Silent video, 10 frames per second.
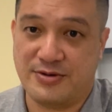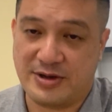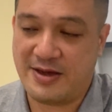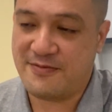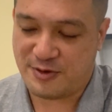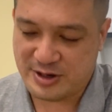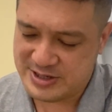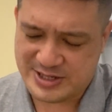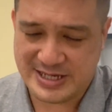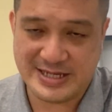Okay,
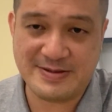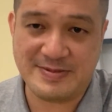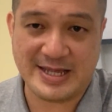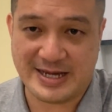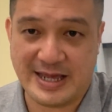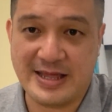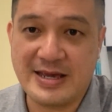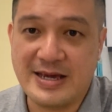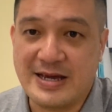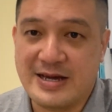focus on chasing my target.
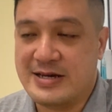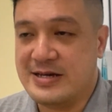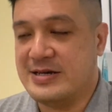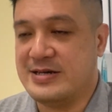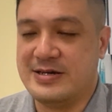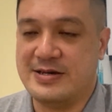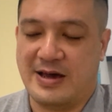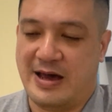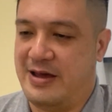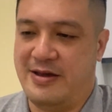
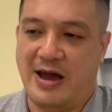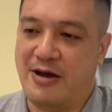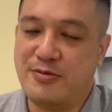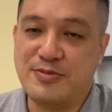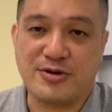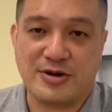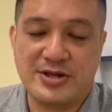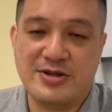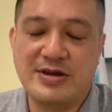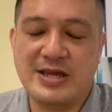I hope to
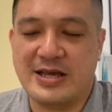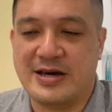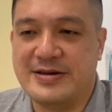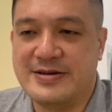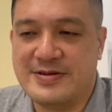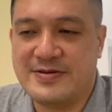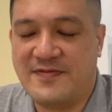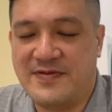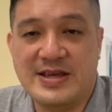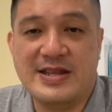continue it
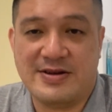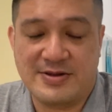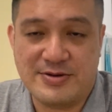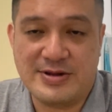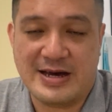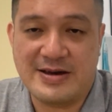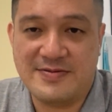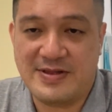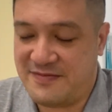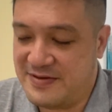further down the road. Ah.
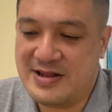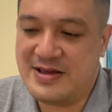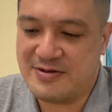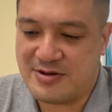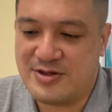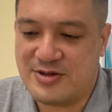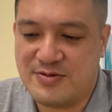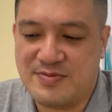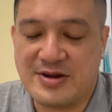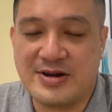Definitely will
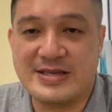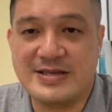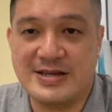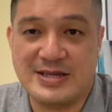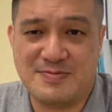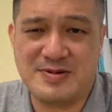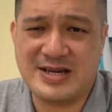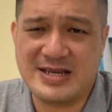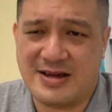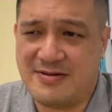continue because the
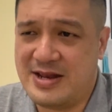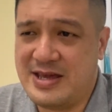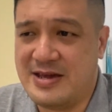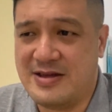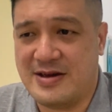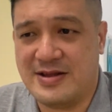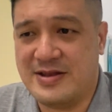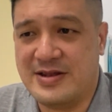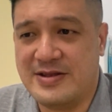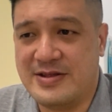speakers are ready
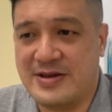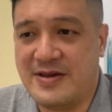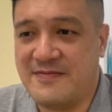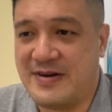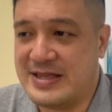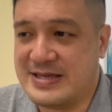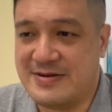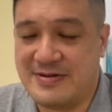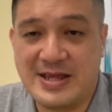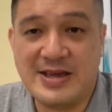and the invites
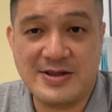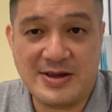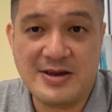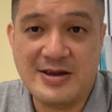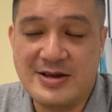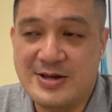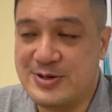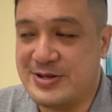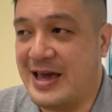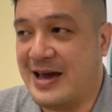are ready.
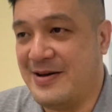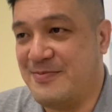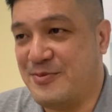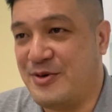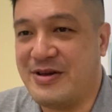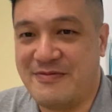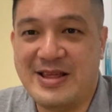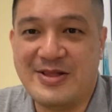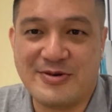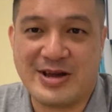So they are more than
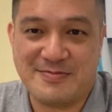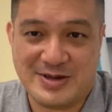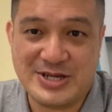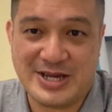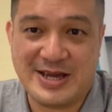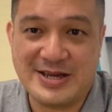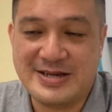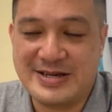willing to come and share.